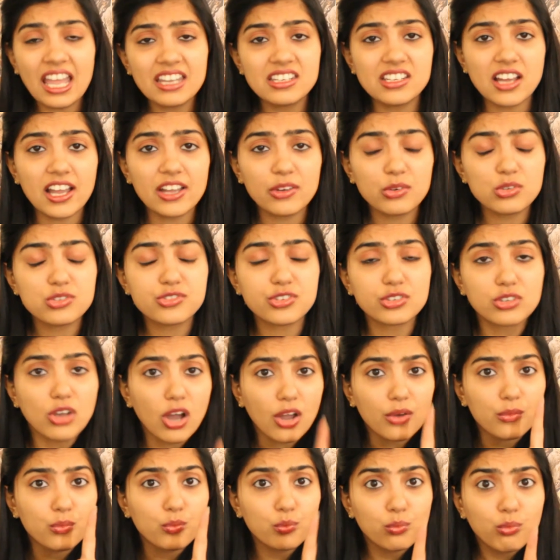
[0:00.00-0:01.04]
And I
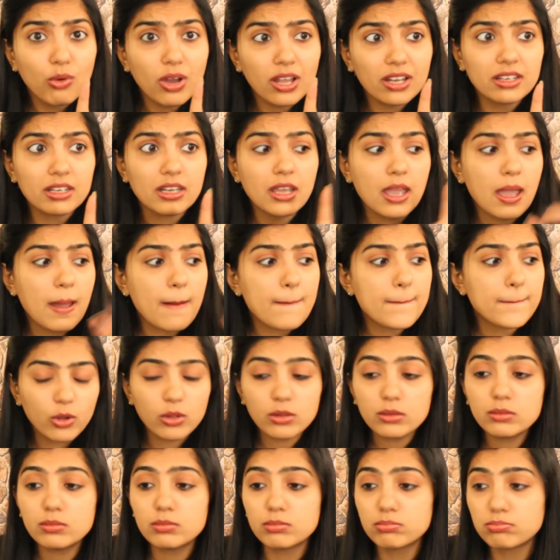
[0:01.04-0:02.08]
also got one
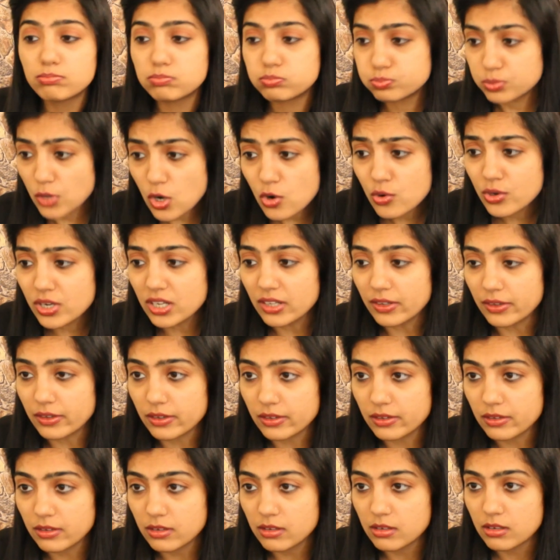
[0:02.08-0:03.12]
bowl
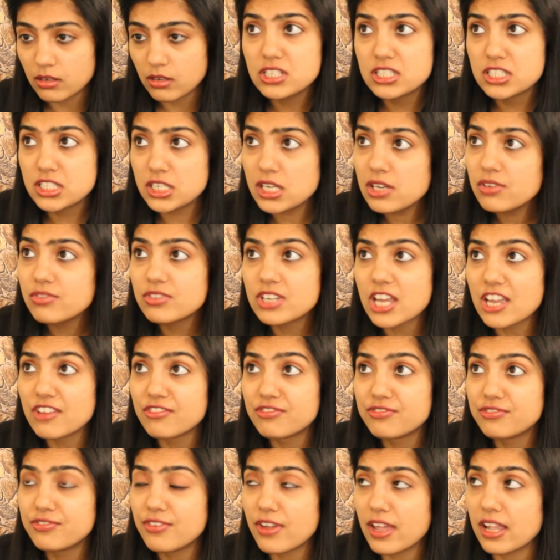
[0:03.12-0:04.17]
broken. How
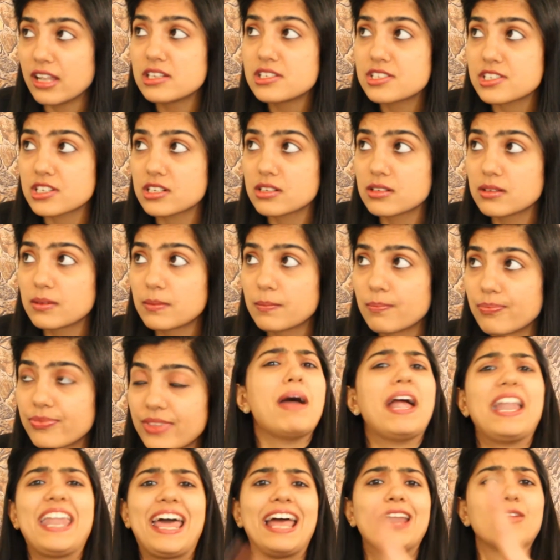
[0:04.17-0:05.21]
deceived I felt.
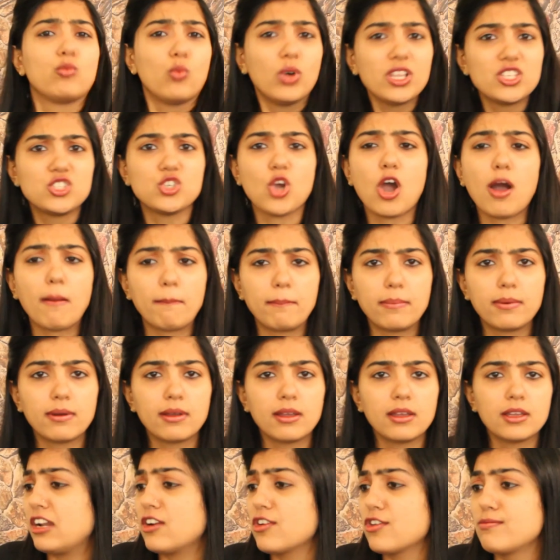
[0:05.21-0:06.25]
That man had one
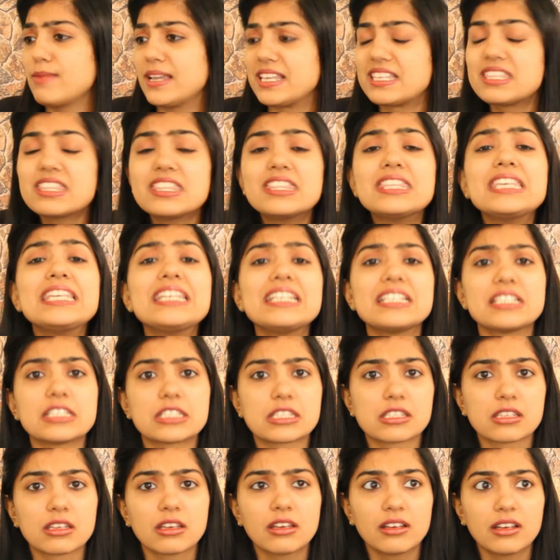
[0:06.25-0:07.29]
job. Take care of my
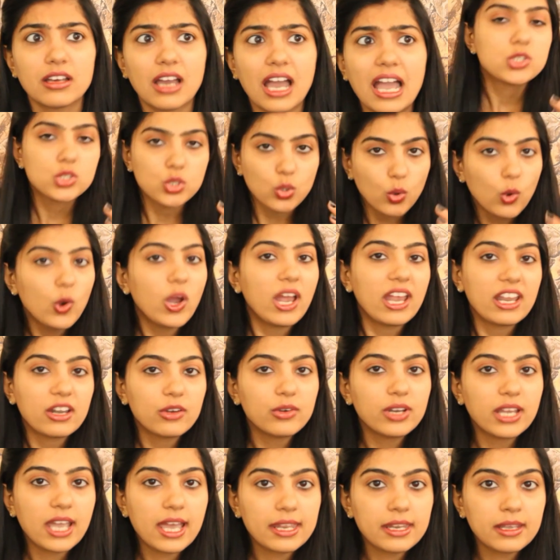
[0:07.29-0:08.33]
things. I was so
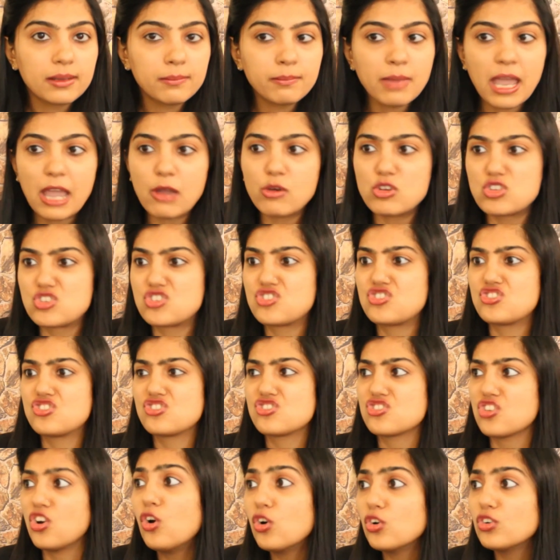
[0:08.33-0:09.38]
angry at him. I was
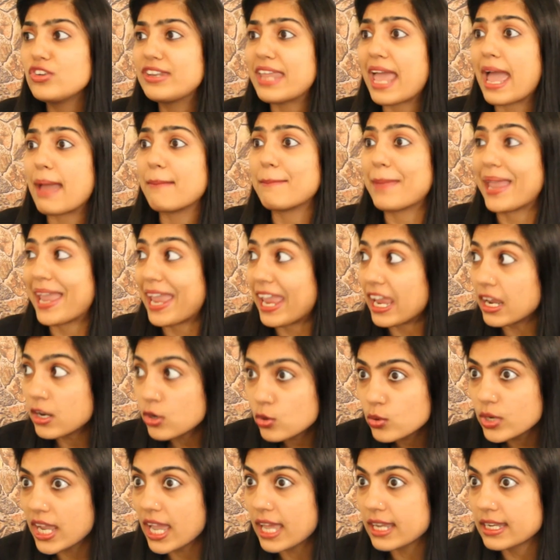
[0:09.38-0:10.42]
so damn
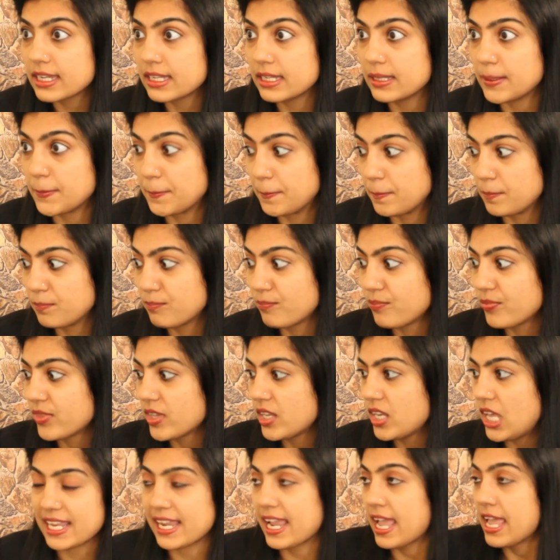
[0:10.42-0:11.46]
angry at him.
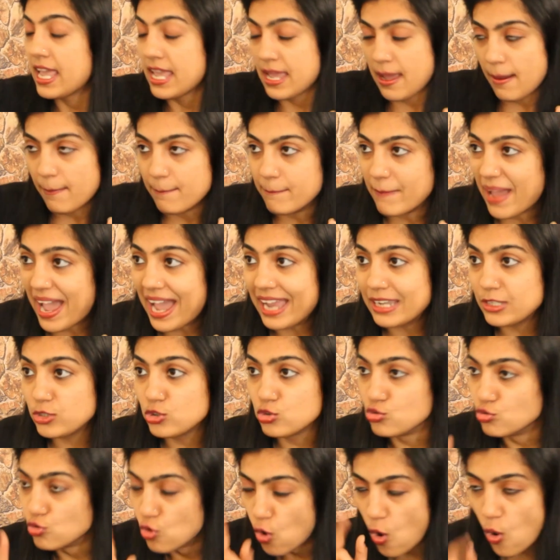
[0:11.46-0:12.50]
I was like,
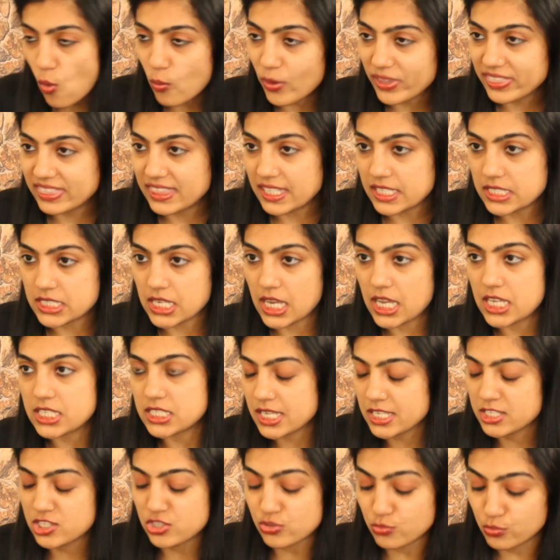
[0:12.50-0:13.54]
man, you know what this
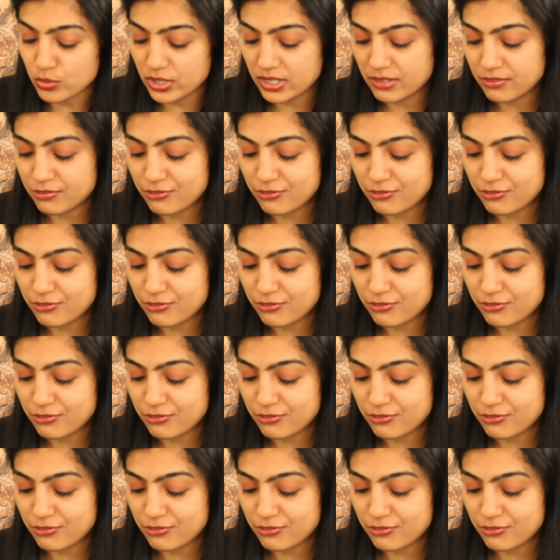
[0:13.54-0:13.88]
is. It's